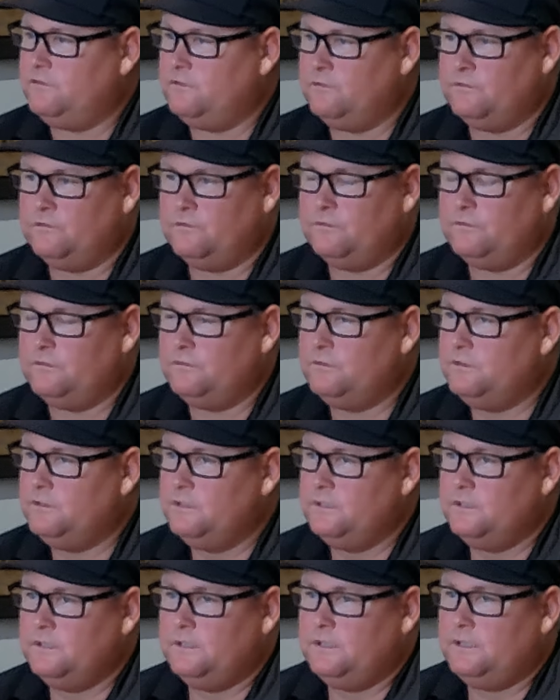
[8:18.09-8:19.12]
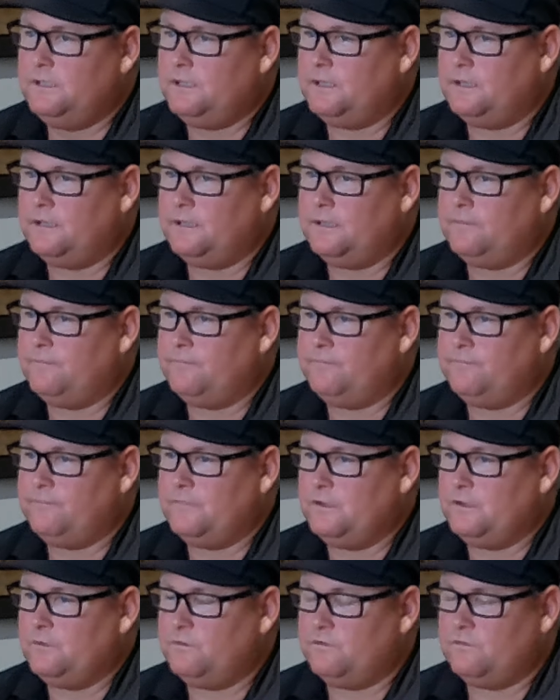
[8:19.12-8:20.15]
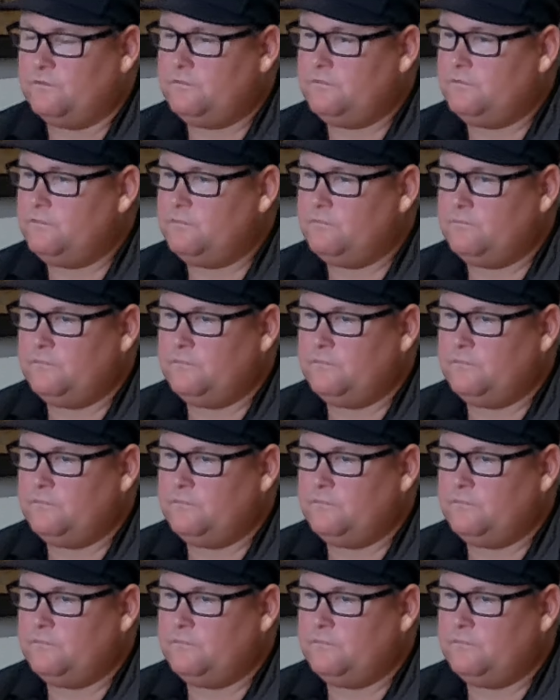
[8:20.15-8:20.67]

It was,